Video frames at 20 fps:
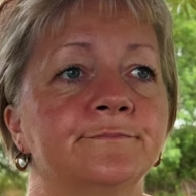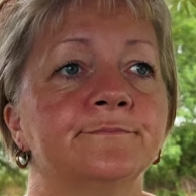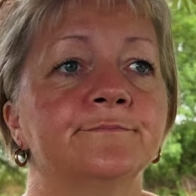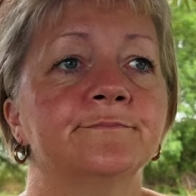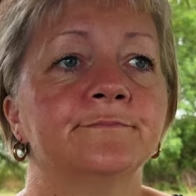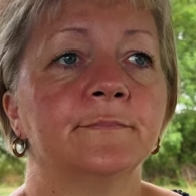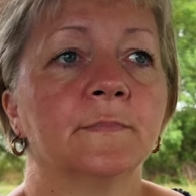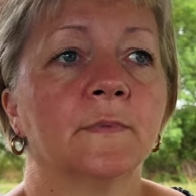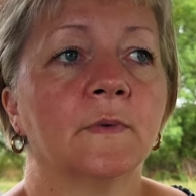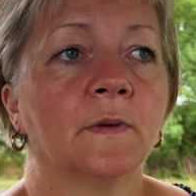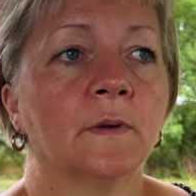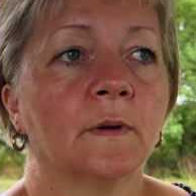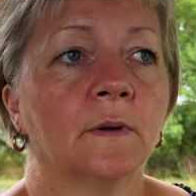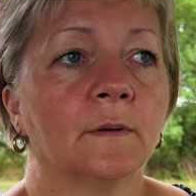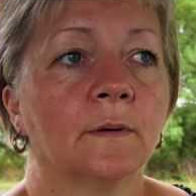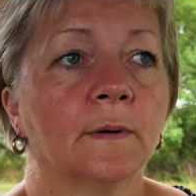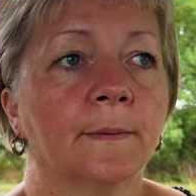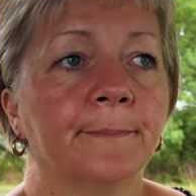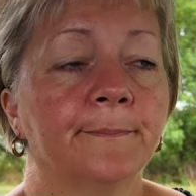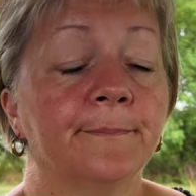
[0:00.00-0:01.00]
Anyway, that's
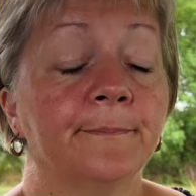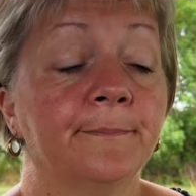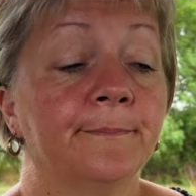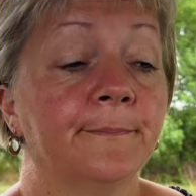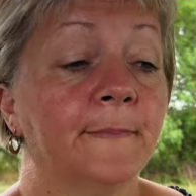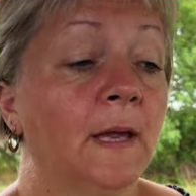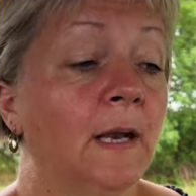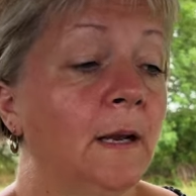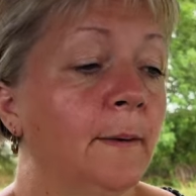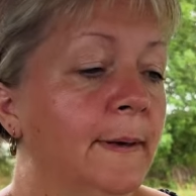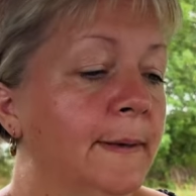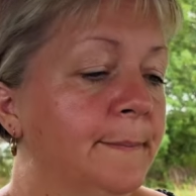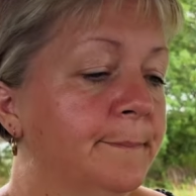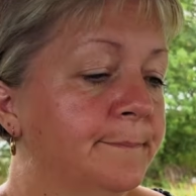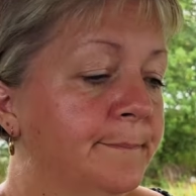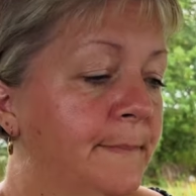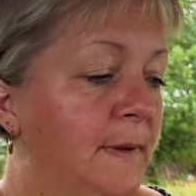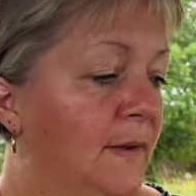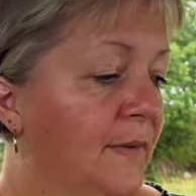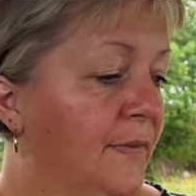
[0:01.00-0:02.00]
that then. Anyway,
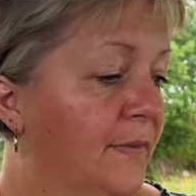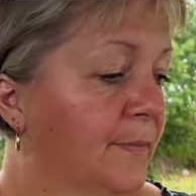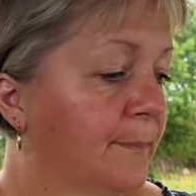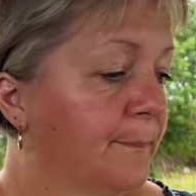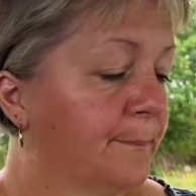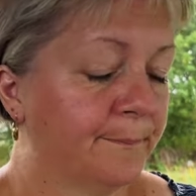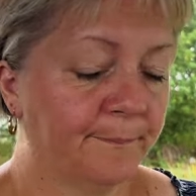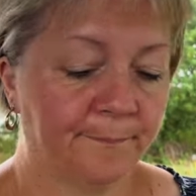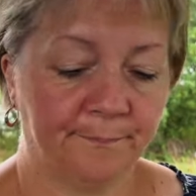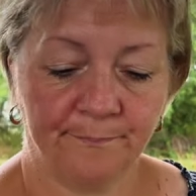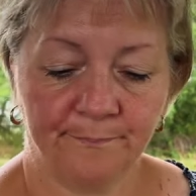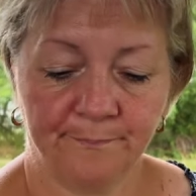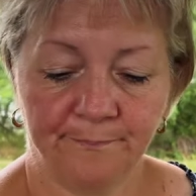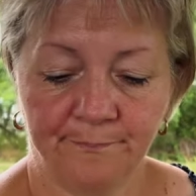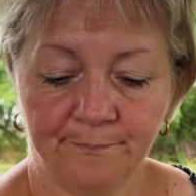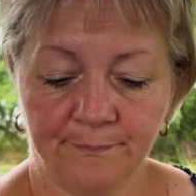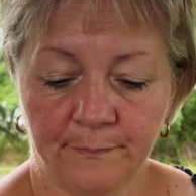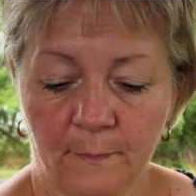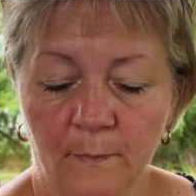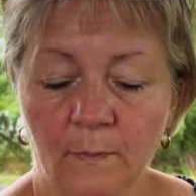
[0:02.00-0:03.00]
we've learned
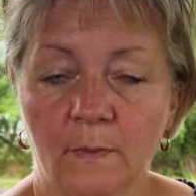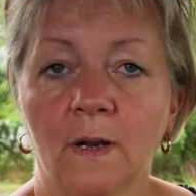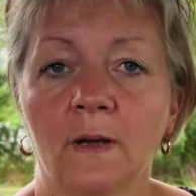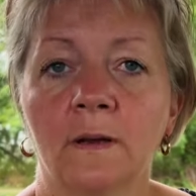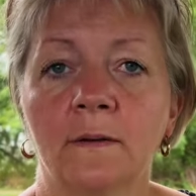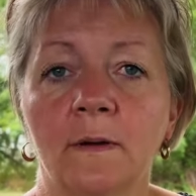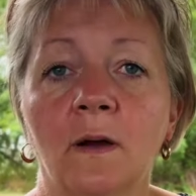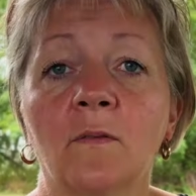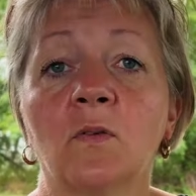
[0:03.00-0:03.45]
all we know now.